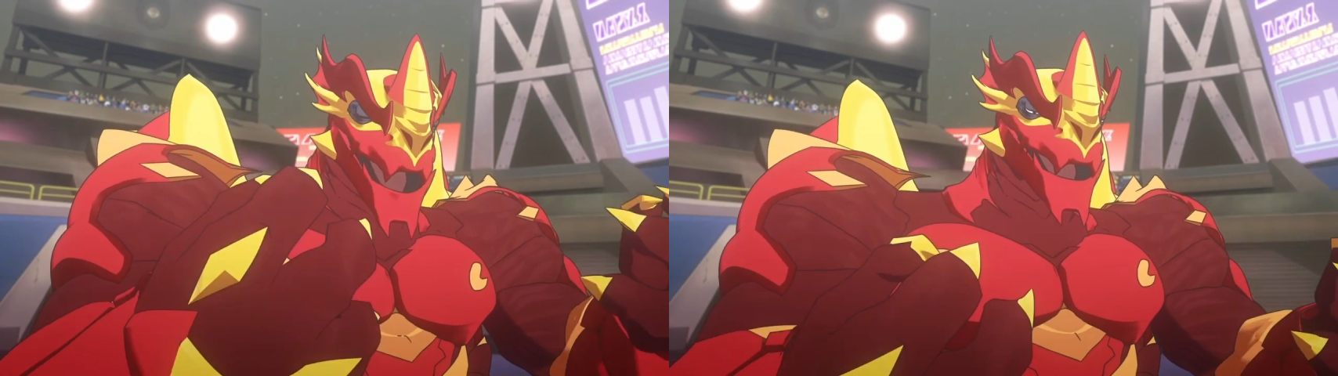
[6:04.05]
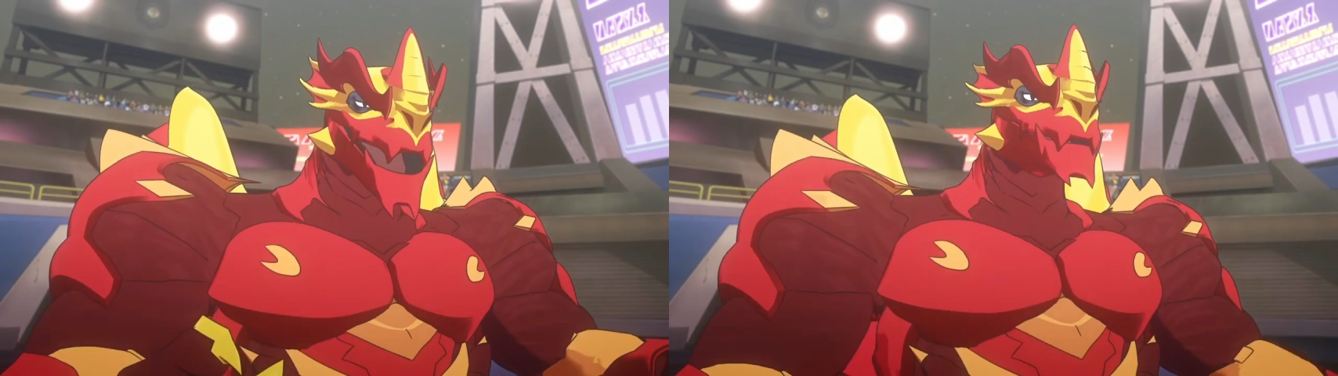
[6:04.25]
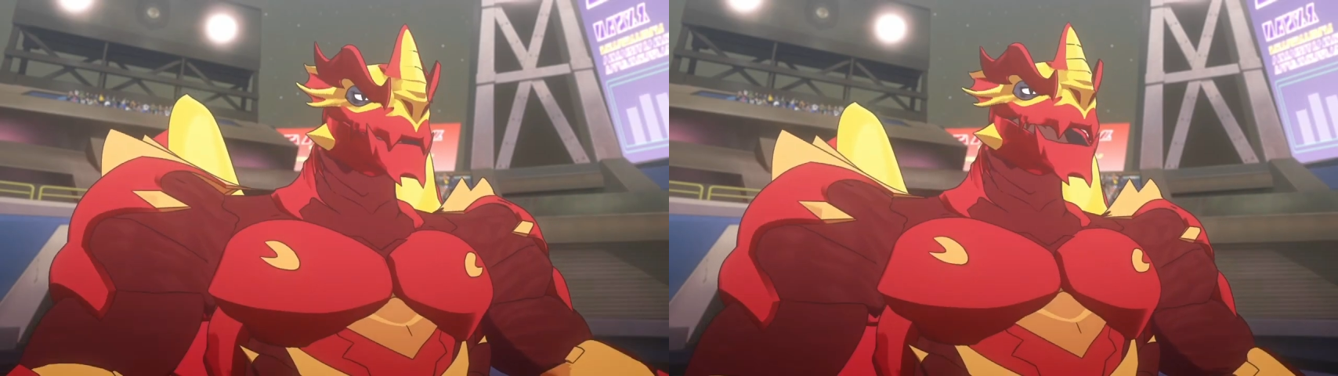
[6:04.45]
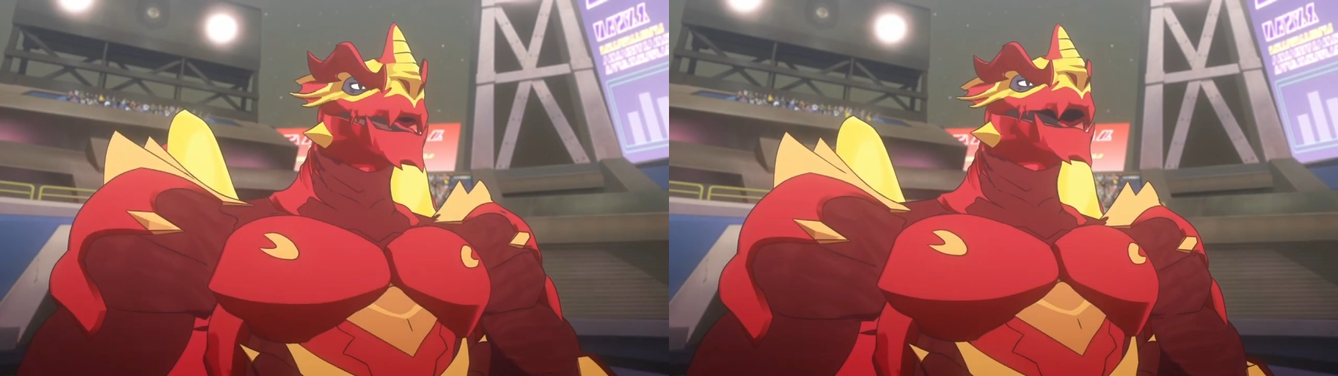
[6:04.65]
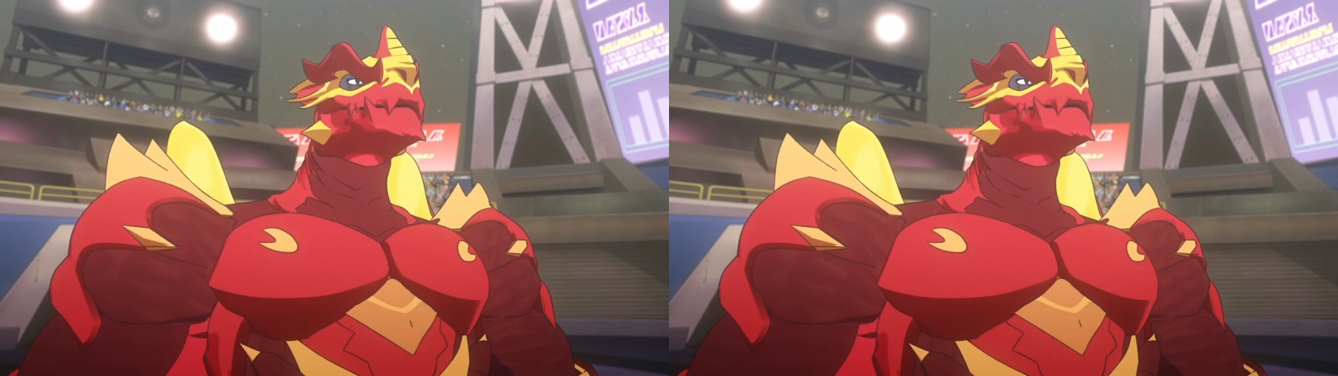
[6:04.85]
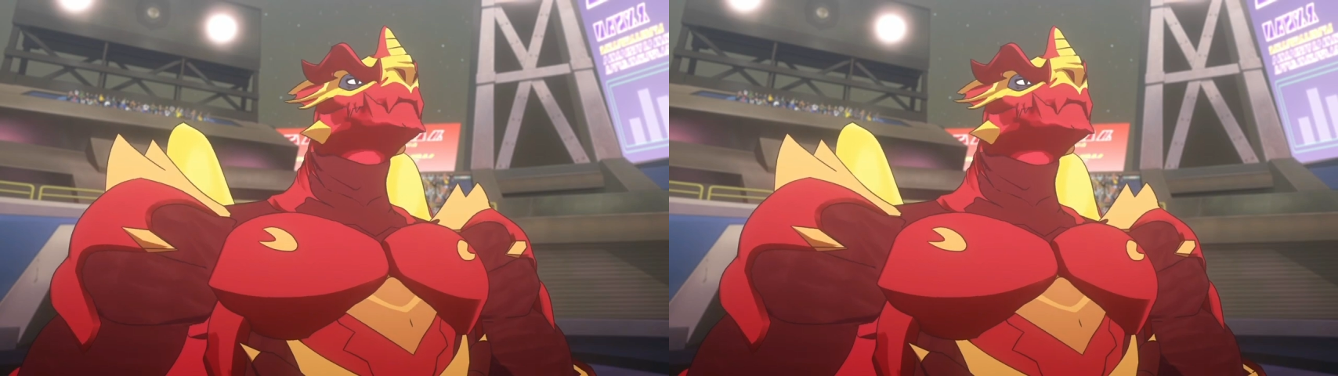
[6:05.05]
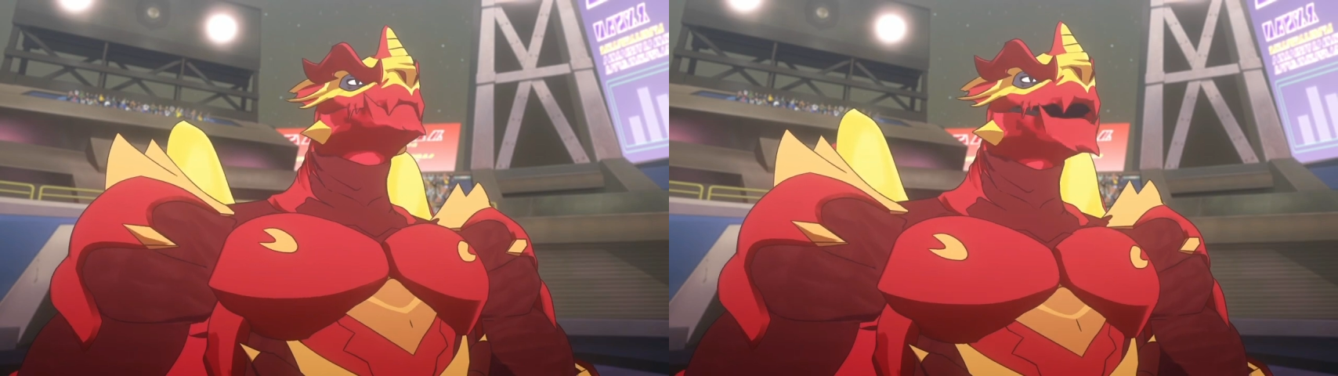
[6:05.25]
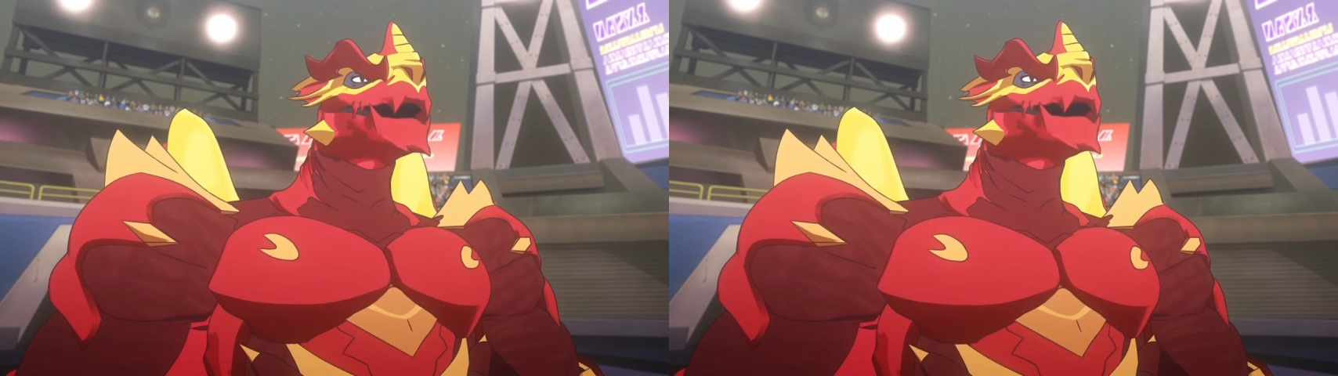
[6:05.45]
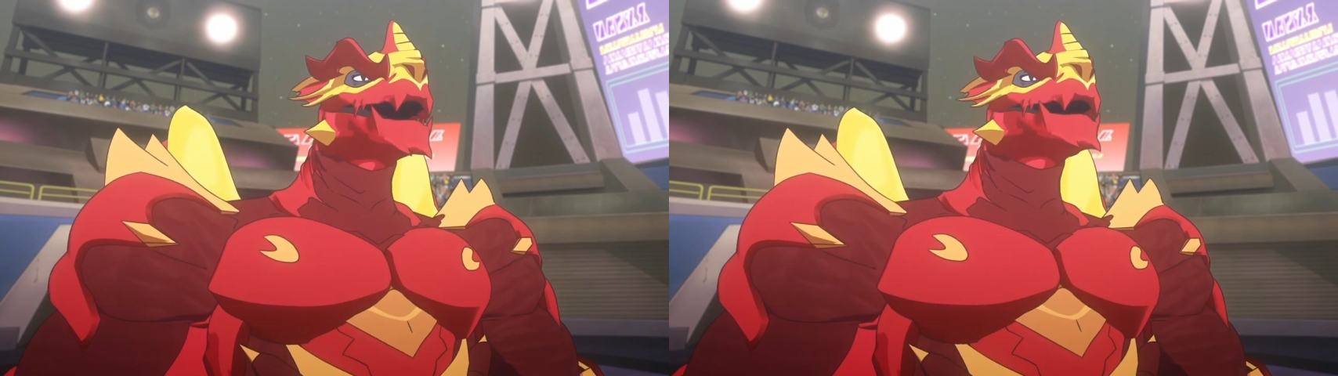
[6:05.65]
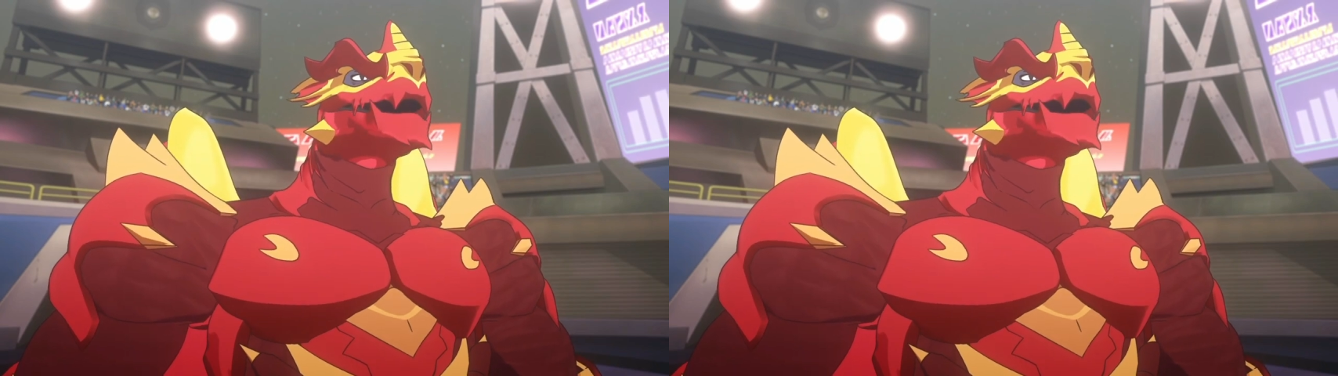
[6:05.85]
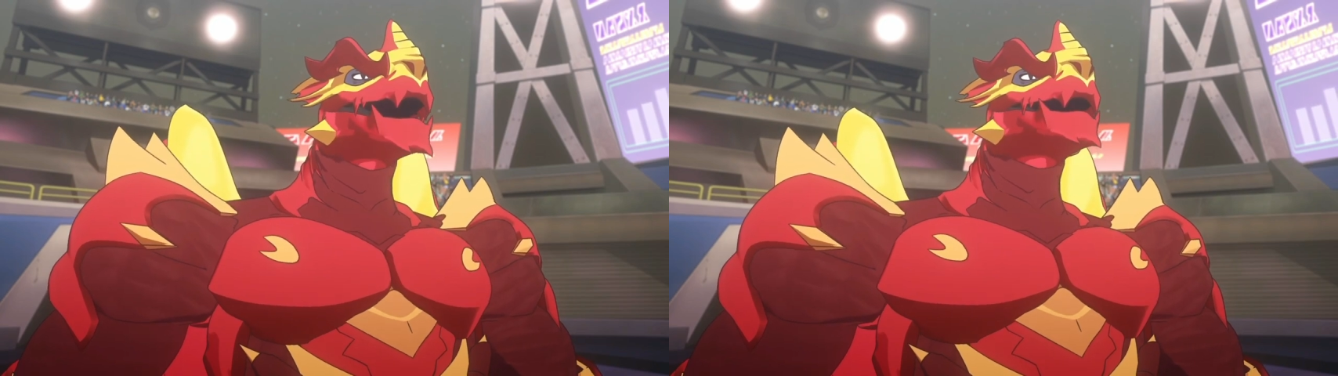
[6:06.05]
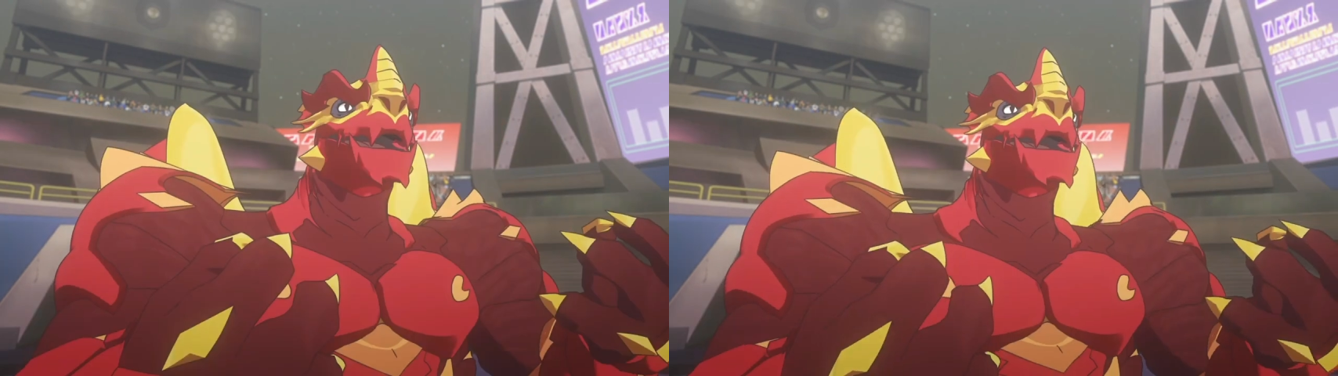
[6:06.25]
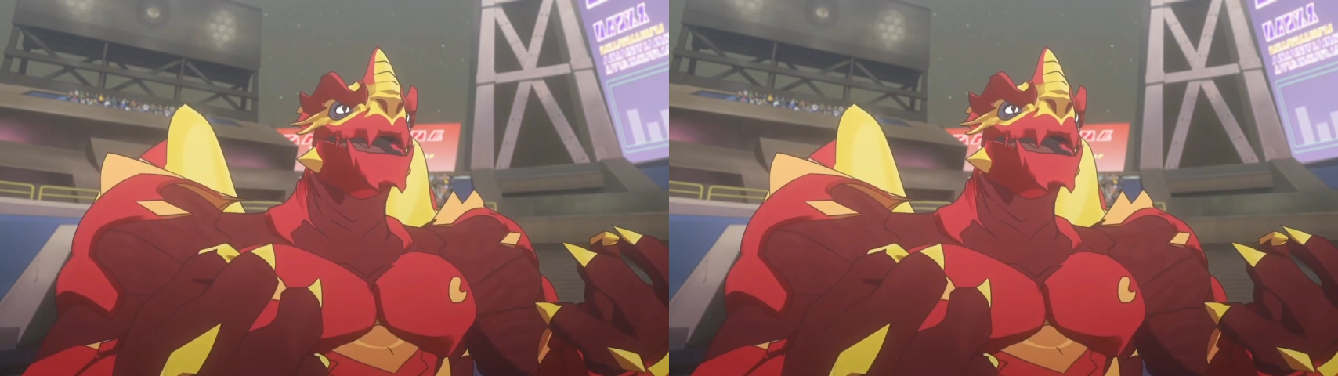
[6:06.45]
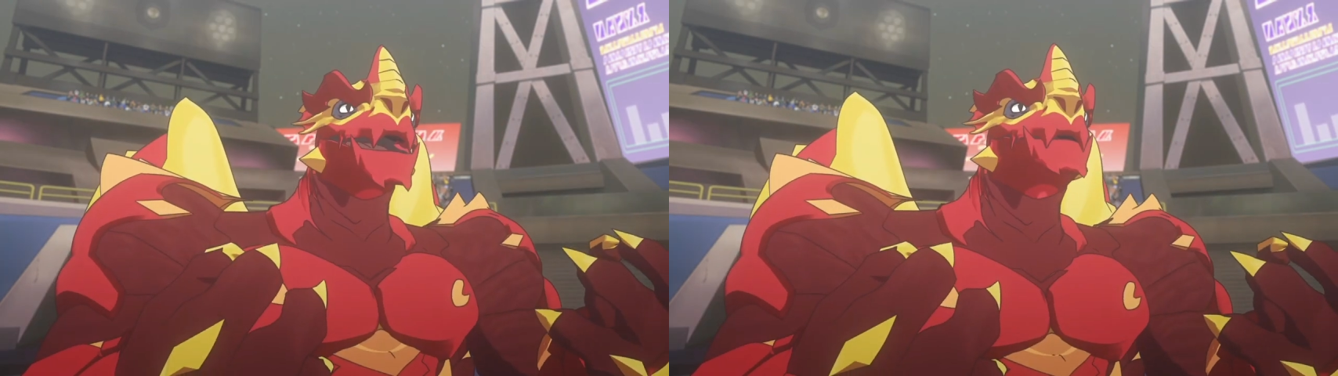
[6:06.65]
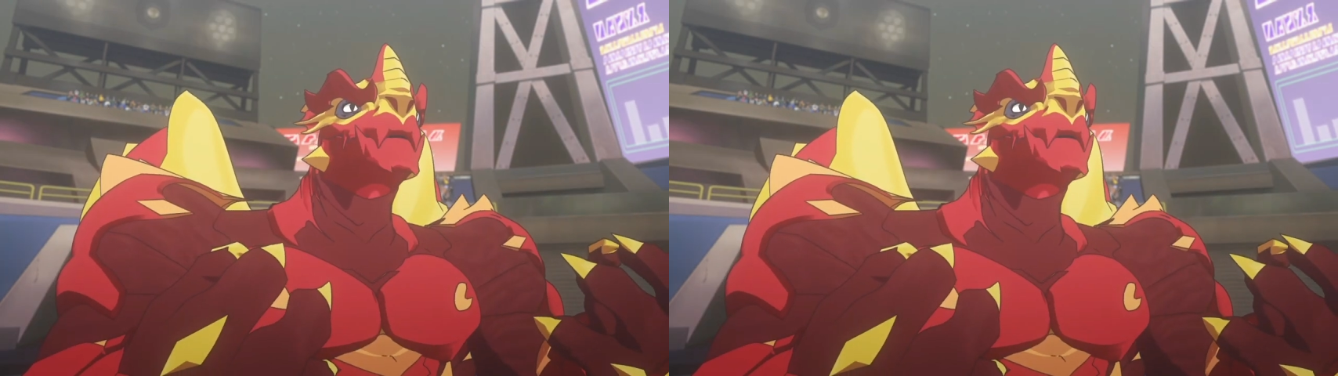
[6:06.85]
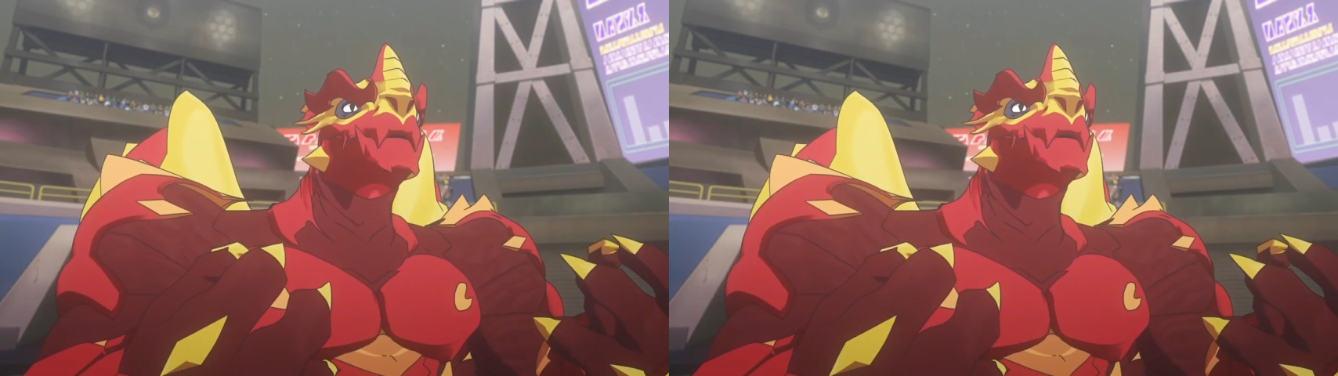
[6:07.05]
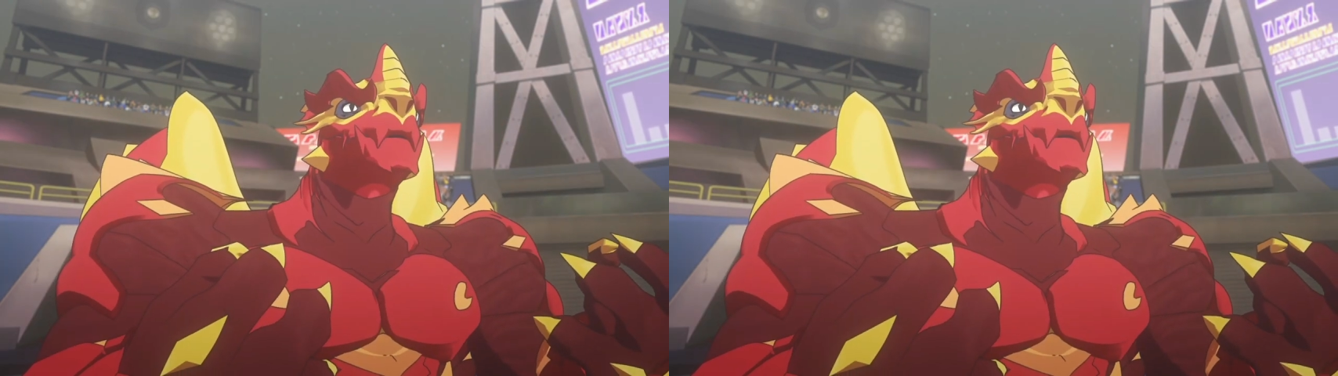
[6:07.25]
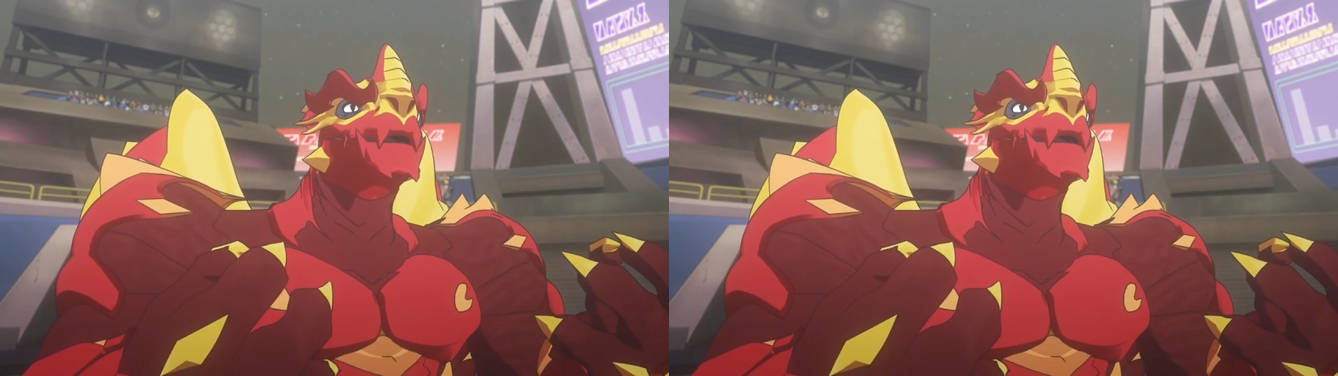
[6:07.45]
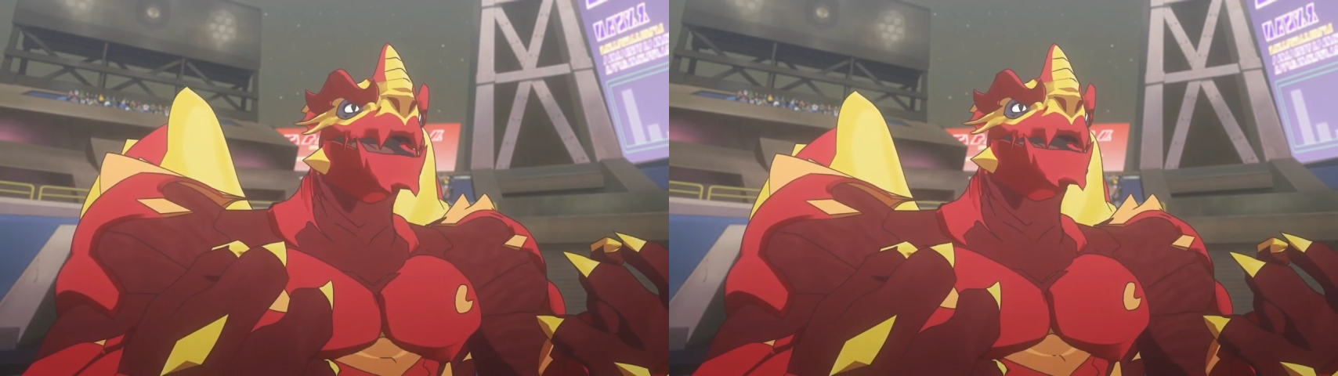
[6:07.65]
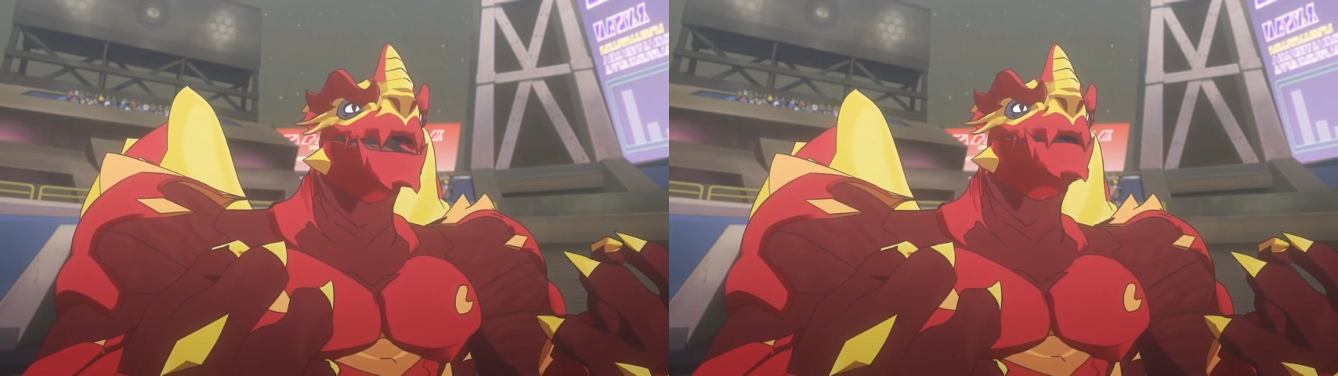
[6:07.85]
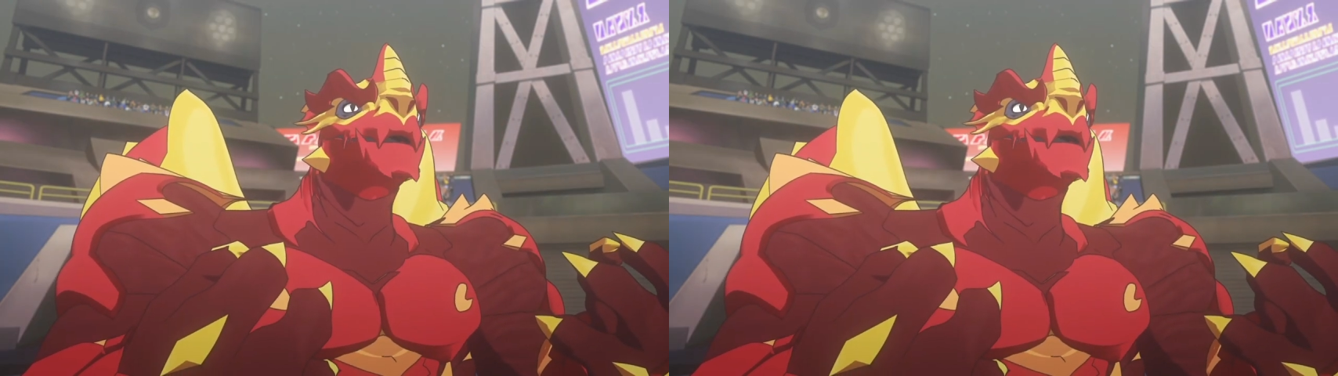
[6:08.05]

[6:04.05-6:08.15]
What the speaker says: [unreadable: no face in view]